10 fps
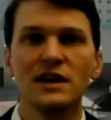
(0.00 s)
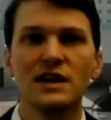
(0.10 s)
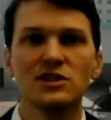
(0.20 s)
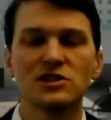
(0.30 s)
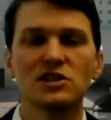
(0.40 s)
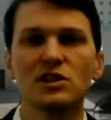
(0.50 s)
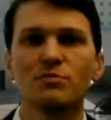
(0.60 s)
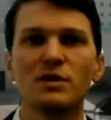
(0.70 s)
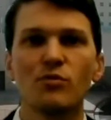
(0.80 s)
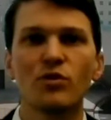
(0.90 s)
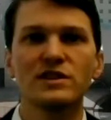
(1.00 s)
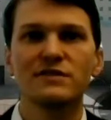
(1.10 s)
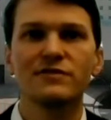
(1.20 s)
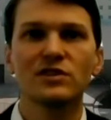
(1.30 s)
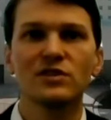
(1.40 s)
just a little bit more
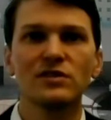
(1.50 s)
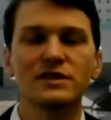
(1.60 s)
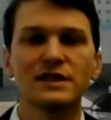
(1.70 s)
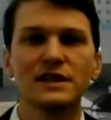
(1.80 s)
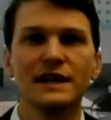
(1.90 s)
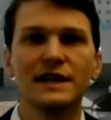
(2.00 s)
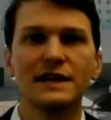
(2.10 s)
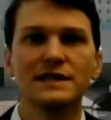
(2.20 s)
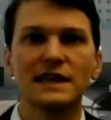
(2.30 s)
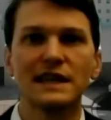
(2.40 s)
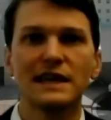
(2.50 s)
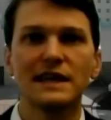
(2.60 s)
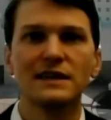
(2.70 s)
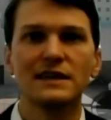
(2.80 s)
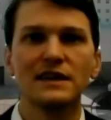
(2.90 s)
difficult to
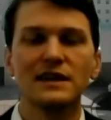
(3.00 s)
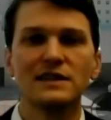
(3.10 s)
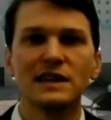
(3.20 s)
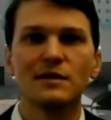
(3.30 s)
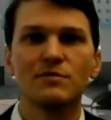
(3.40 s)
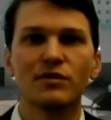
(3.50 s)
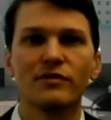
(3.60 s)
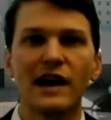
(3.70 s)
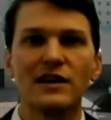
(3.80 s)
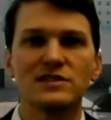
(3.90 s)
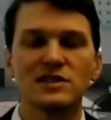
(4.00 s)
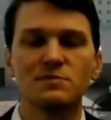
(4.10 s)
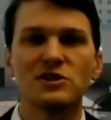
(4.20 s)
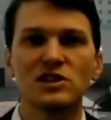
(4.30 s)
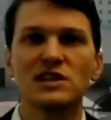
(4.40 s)
get providers,
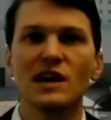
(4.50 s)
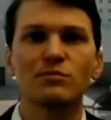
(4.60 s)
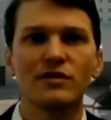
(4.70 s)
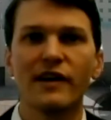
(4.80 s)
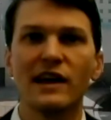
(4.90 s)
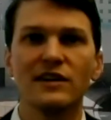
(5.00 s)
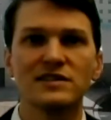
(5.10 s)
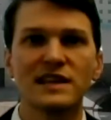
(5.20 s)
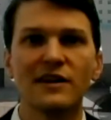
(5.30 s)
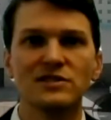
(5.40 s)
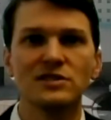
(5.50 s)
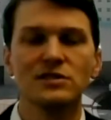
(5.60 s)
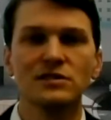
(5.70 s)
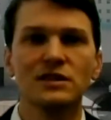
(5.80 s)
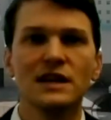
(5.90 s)
especially young providers, out
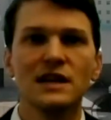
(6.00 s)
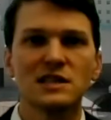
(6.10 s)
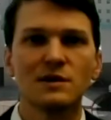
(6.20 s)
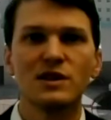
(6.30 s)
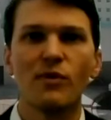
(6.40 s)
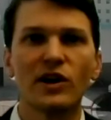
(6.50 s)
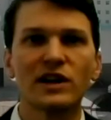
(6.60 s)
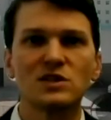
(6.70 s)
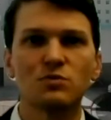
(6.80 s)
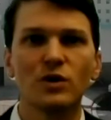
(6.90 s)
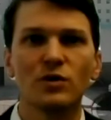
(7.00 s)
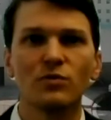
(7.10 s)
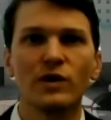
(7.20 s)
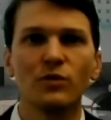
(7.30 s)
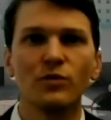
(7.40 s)
to some of the markets
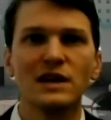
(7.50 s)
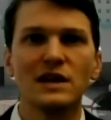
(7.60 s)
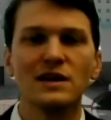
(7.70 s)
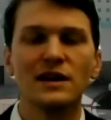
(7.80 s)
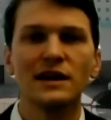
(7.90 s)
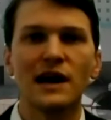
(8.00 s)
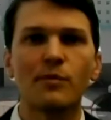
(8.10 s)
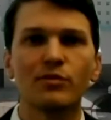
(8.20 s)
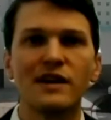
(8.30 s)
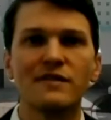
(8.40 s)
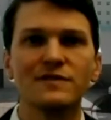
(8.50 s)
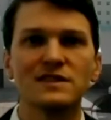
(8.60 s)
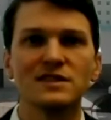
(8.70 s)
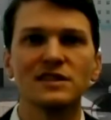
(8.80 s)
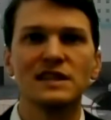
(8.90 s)
where we operate
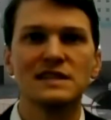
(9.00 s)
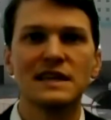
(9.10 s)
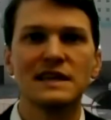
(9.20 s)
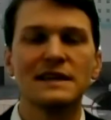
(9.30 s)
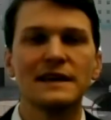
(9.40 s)
facilities in.